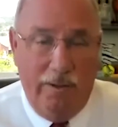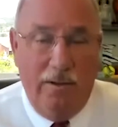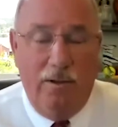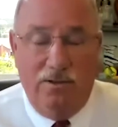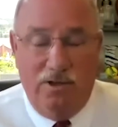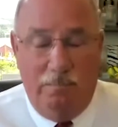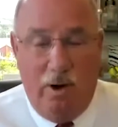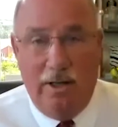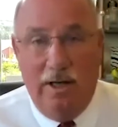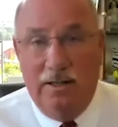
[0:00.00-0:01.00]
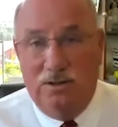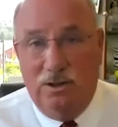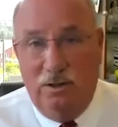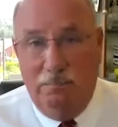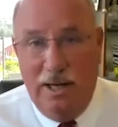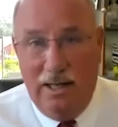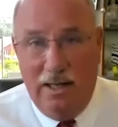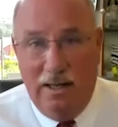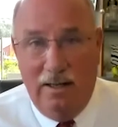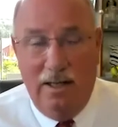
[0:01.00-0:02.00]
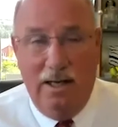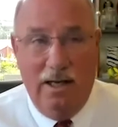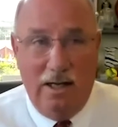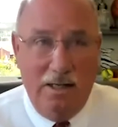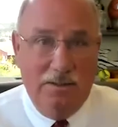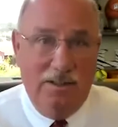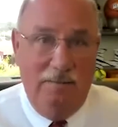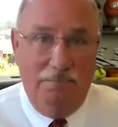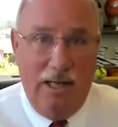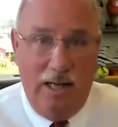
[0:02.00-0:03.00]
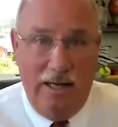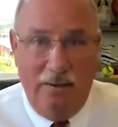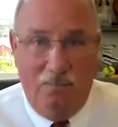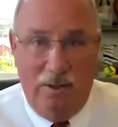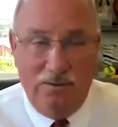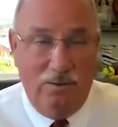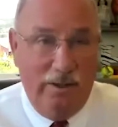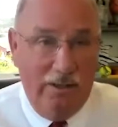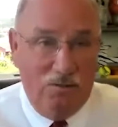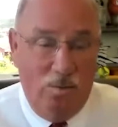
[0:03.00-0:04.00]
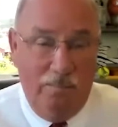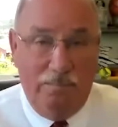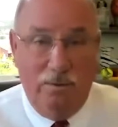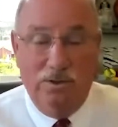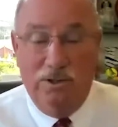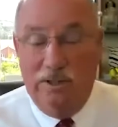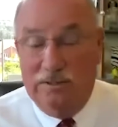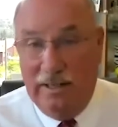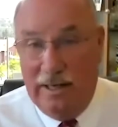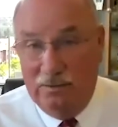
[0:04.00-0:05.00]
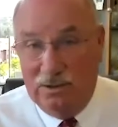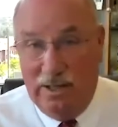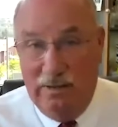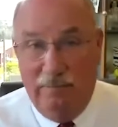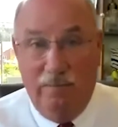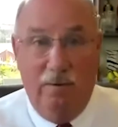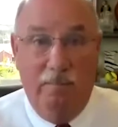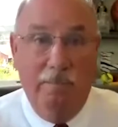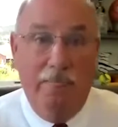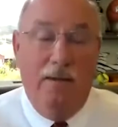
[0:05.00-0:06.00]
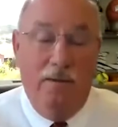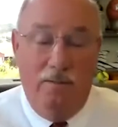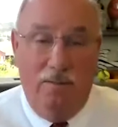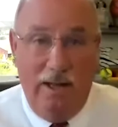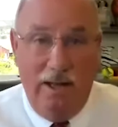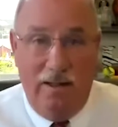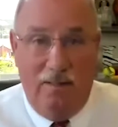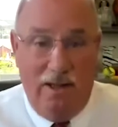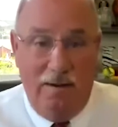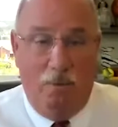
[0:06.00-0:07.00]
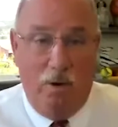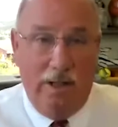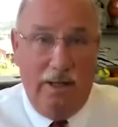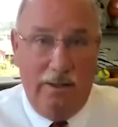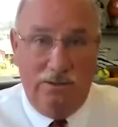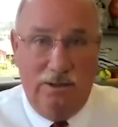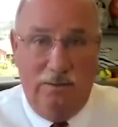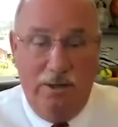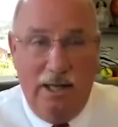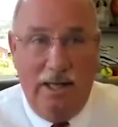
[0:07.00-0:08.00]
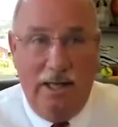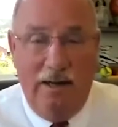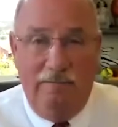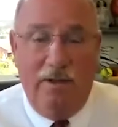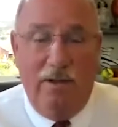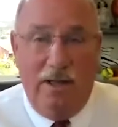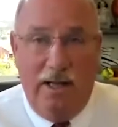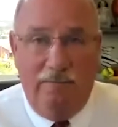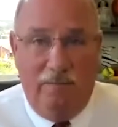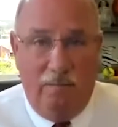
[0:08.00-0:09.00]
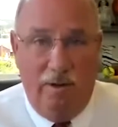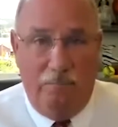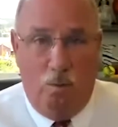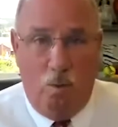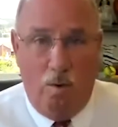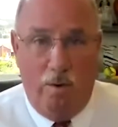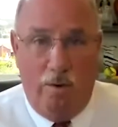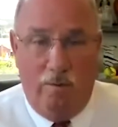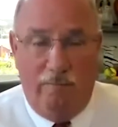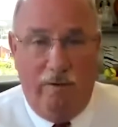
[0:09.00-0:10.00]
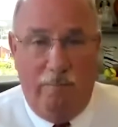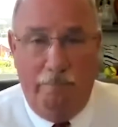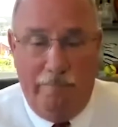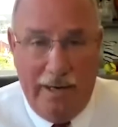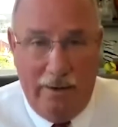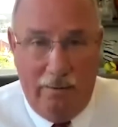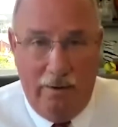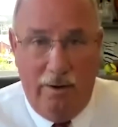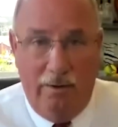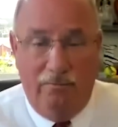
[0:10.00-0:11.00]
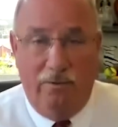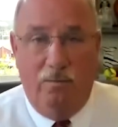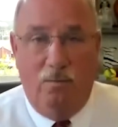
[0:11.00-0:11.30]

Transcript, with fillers: to market us to the media. And the concept behind it was, okay, it's one person, it's an outside firm. They market us to the media. And if a reporter from Barron's or the Wall